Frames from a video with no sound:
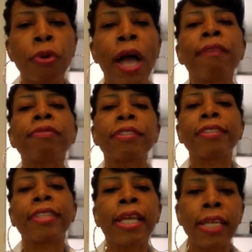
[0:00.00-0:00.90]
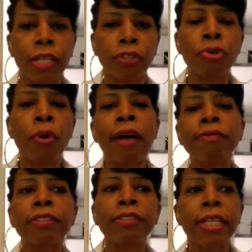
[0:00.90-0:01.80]
You have to say it. You
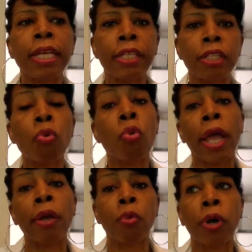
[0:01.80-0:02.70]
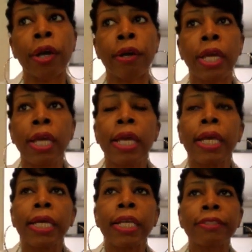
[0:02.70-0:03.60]
have to say it in a way where
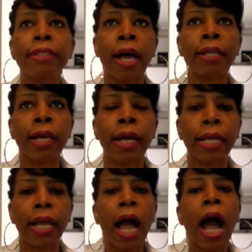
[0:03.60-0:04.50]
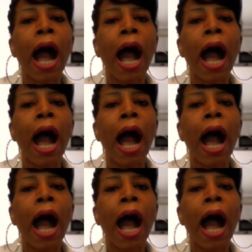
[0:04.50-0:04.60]
it's not like,